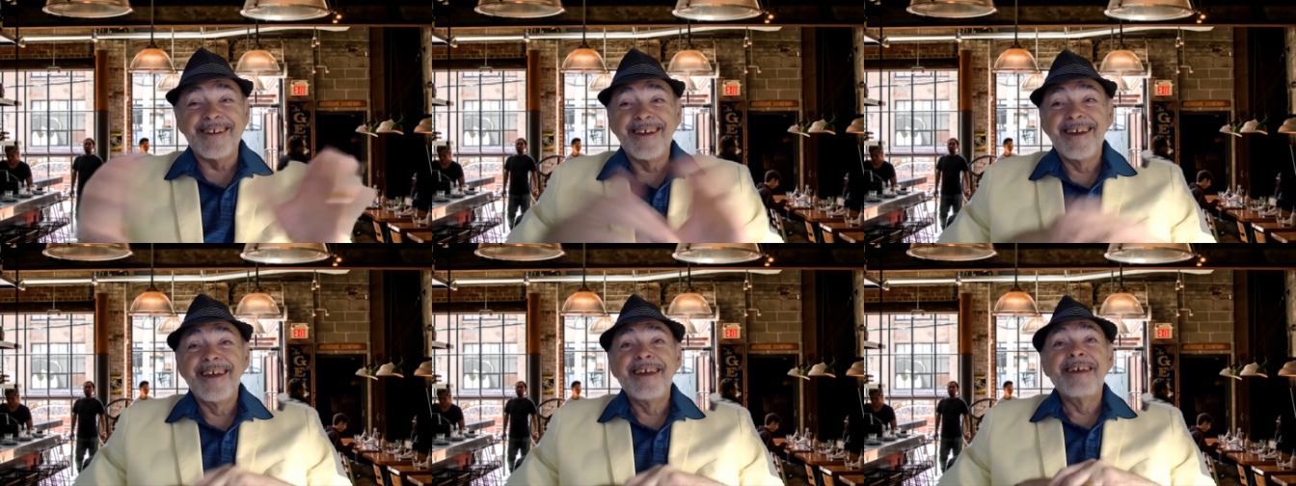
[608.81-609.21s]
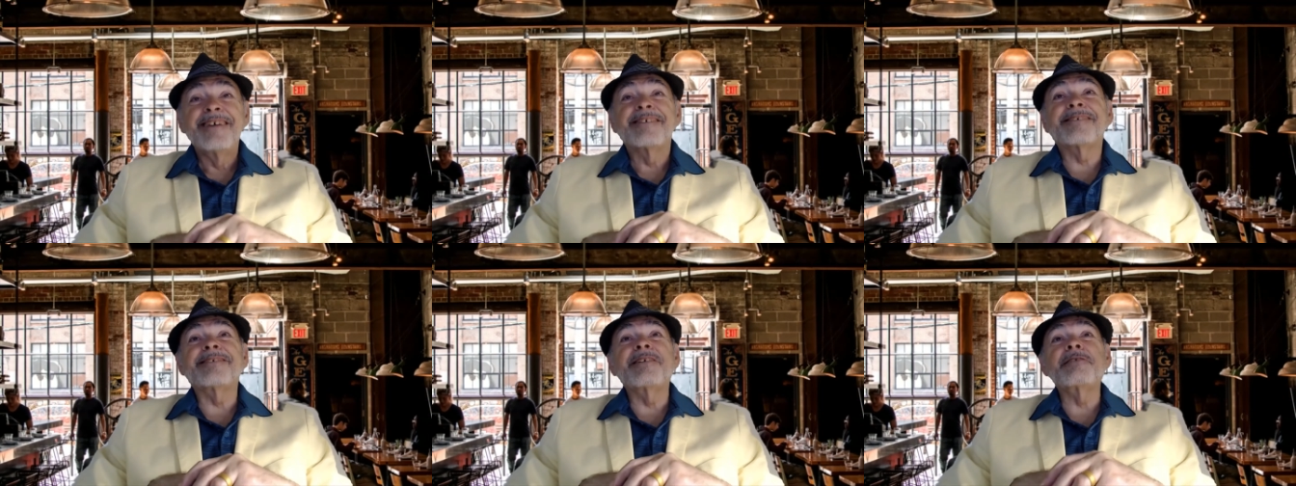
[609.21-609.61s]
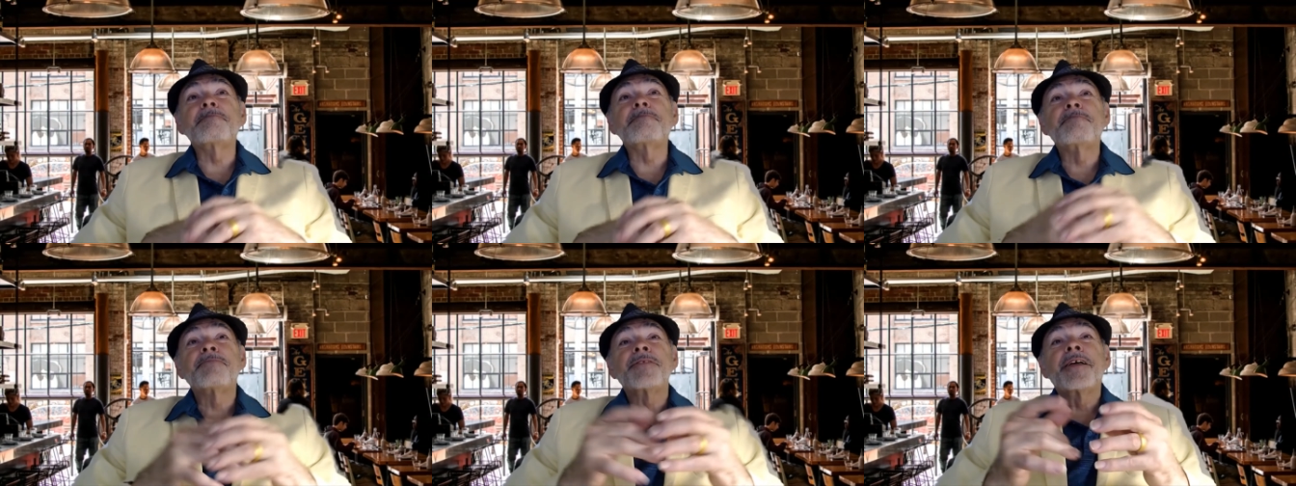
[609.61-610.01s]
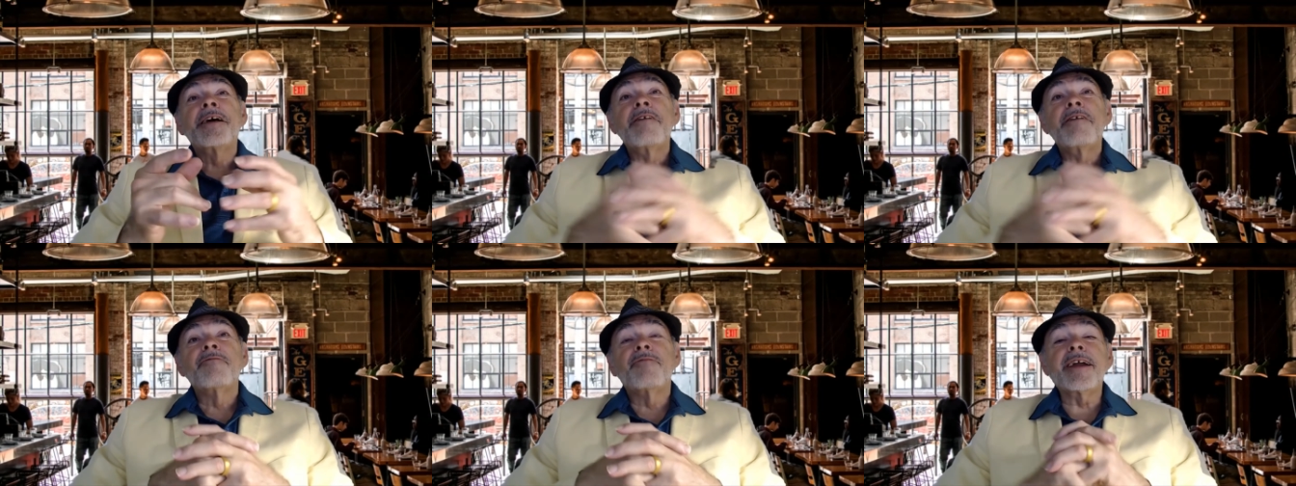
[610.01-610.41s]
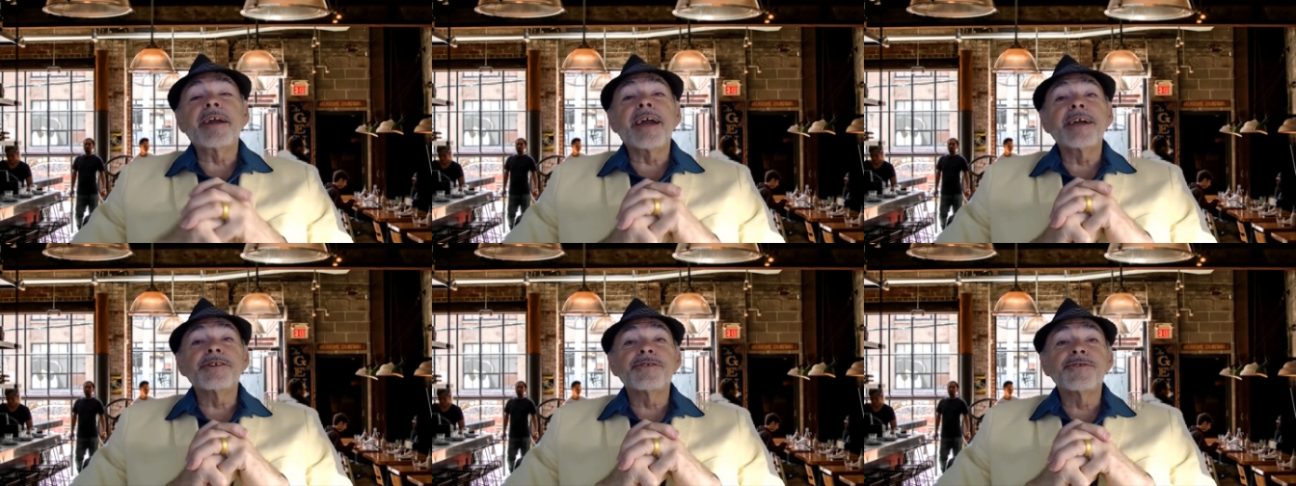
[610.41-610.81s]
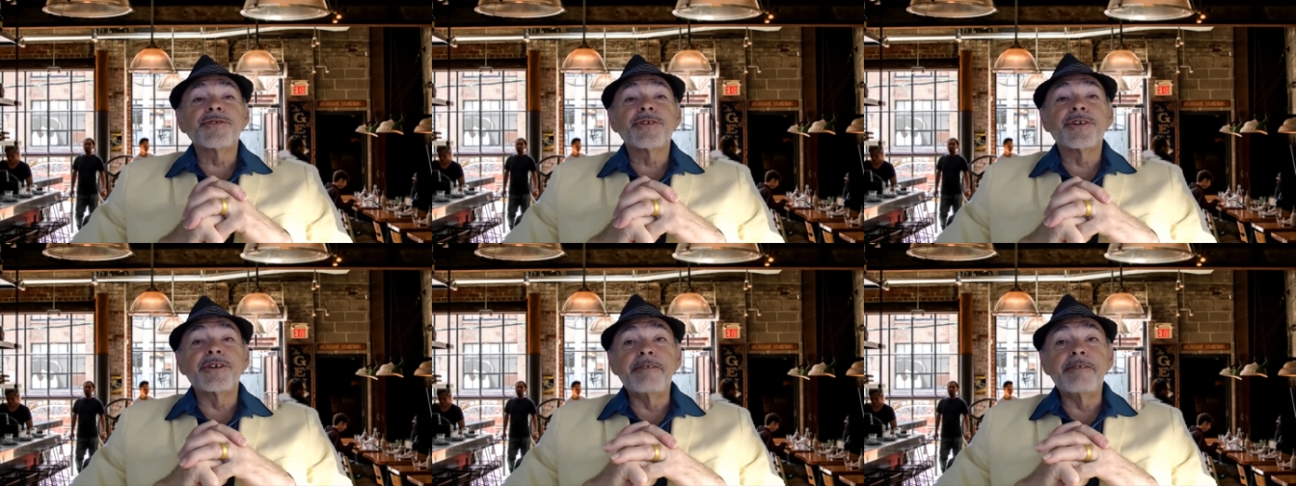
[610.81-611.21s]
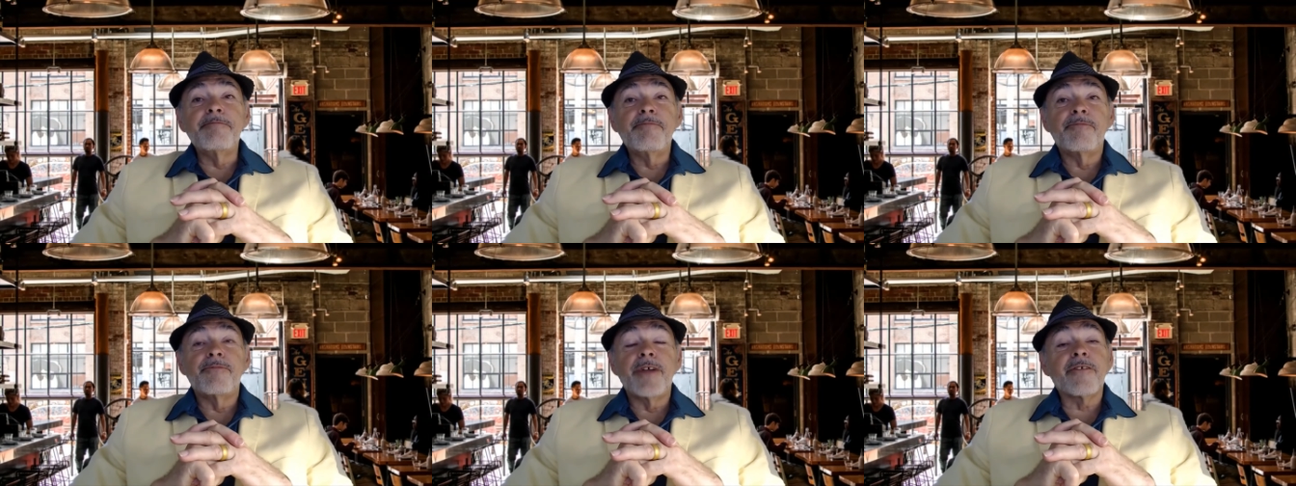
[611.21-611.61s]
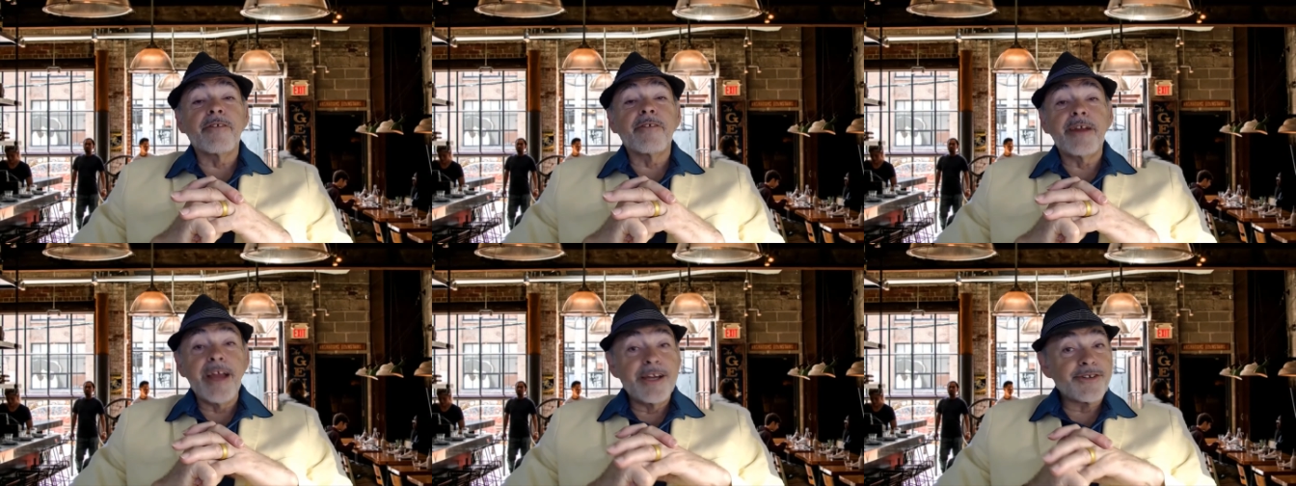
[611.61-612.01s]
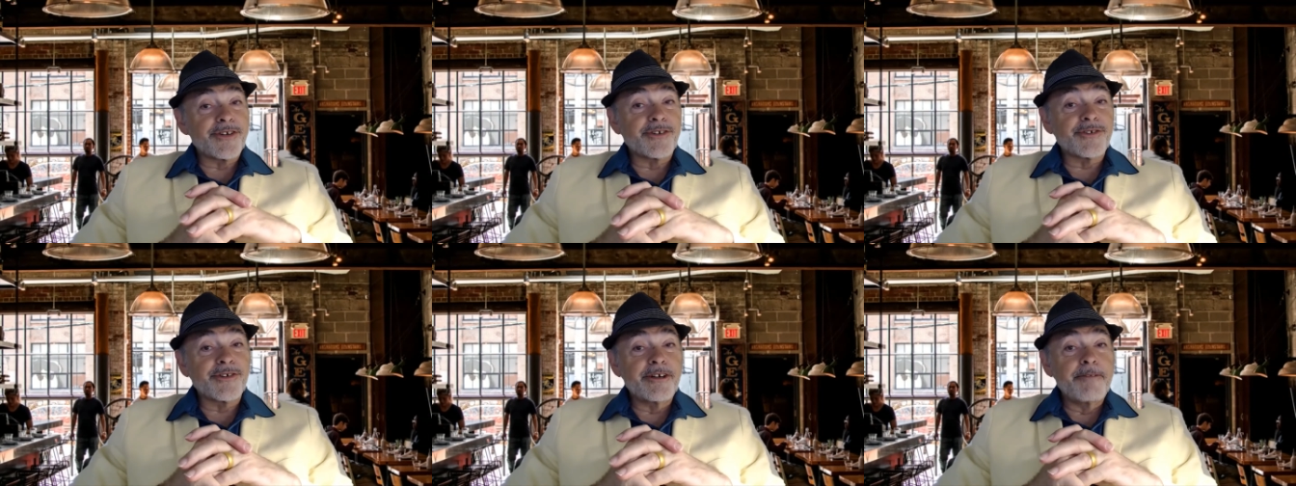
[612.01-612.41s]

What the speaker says: So vacations are good. Recreation is good.